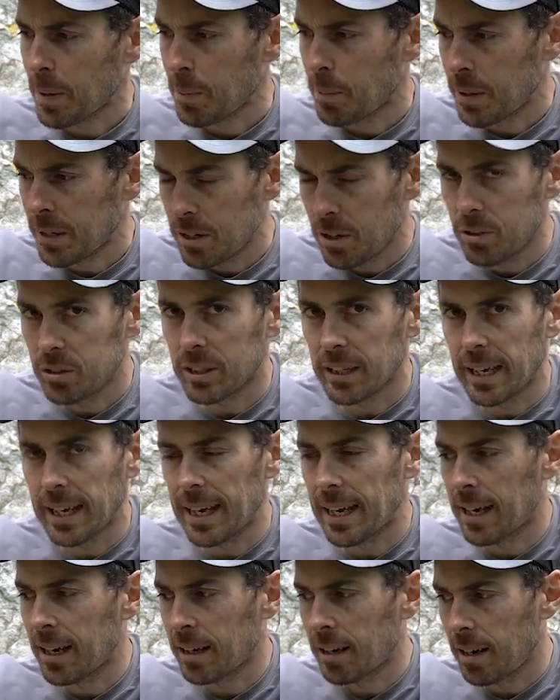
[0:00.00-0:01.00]
Been using
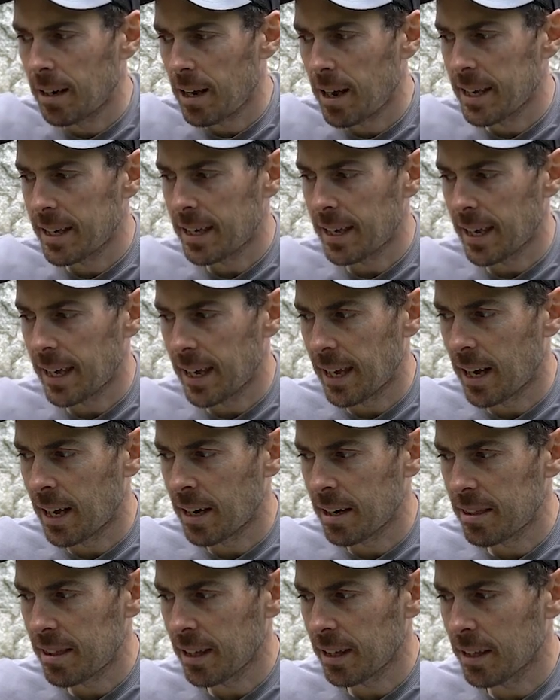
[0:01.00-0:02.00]
it and I like it,
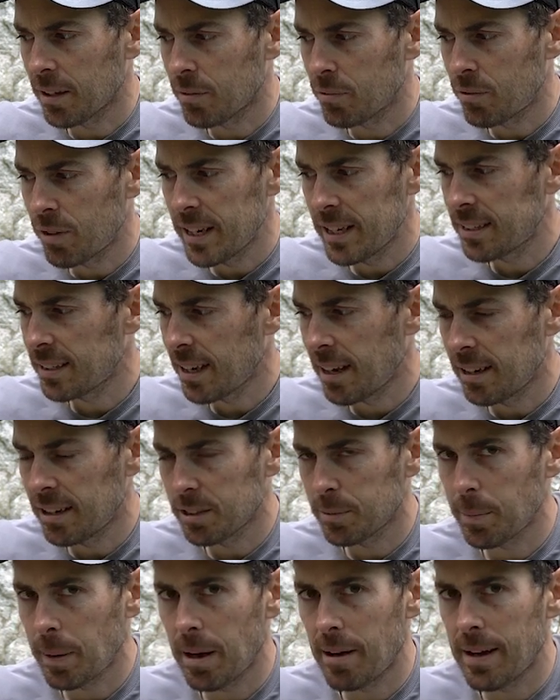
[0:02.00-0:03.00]
and I think the retail
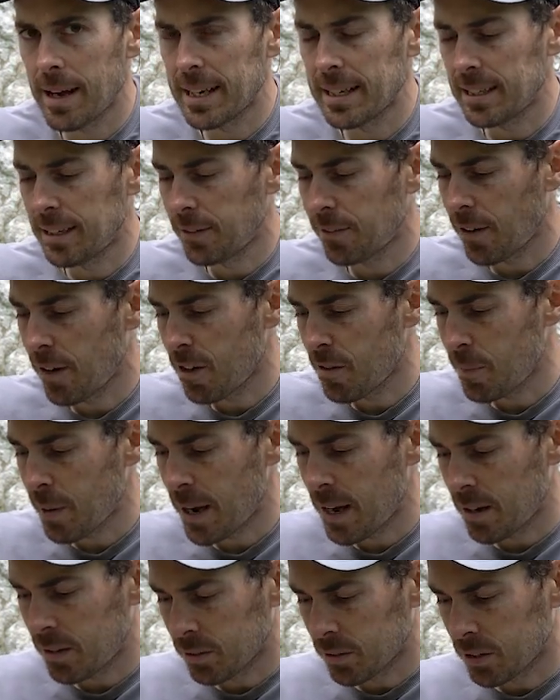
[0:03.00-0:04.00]
is about
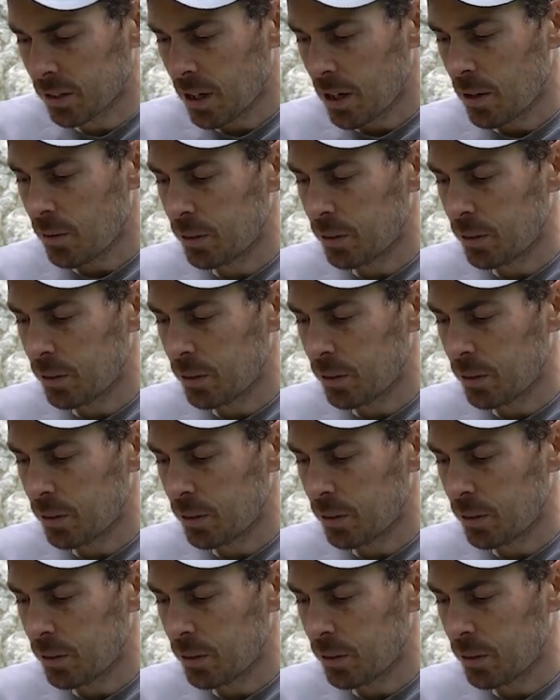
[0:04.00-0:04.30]
£85,